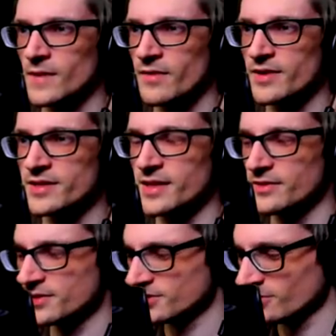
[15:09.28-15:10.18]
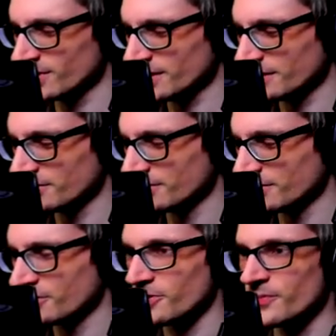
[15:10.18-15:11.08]
Have I done this already or
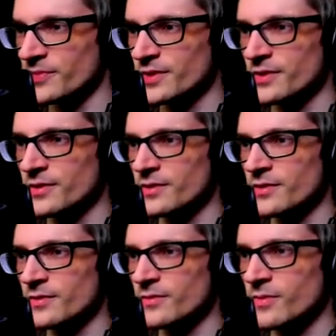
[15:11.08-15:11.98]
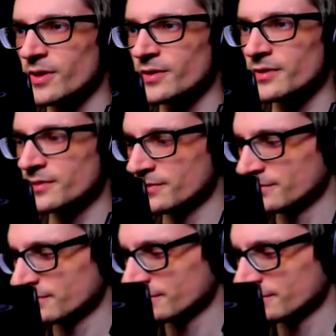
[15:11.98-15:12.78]
no? One,